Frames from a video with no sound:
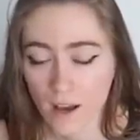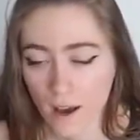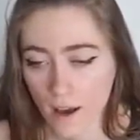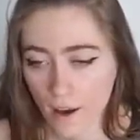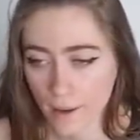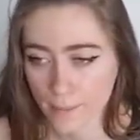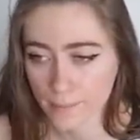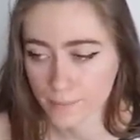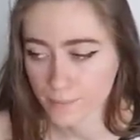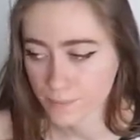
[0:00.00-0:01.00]

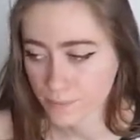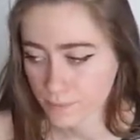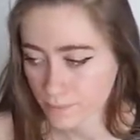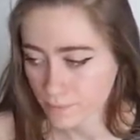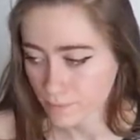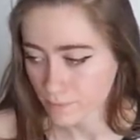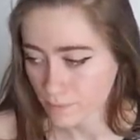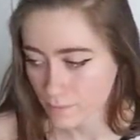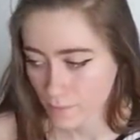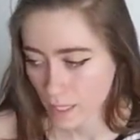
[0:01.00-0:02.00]
Um,
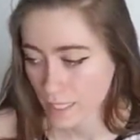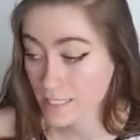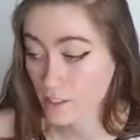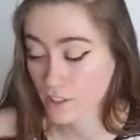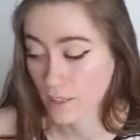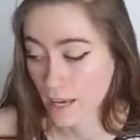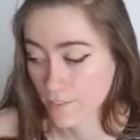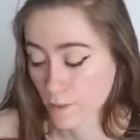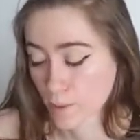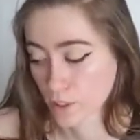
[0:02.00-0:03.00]
it's their
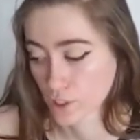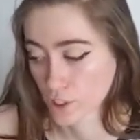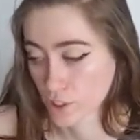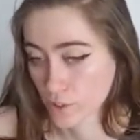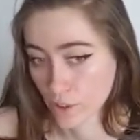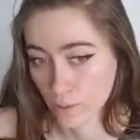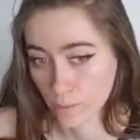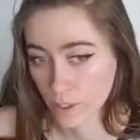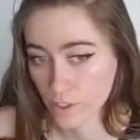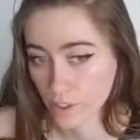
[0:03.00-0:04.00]
saliva I'm allergic to, though, I'm
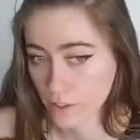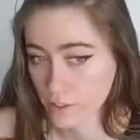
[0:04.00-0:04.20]
pretty sure.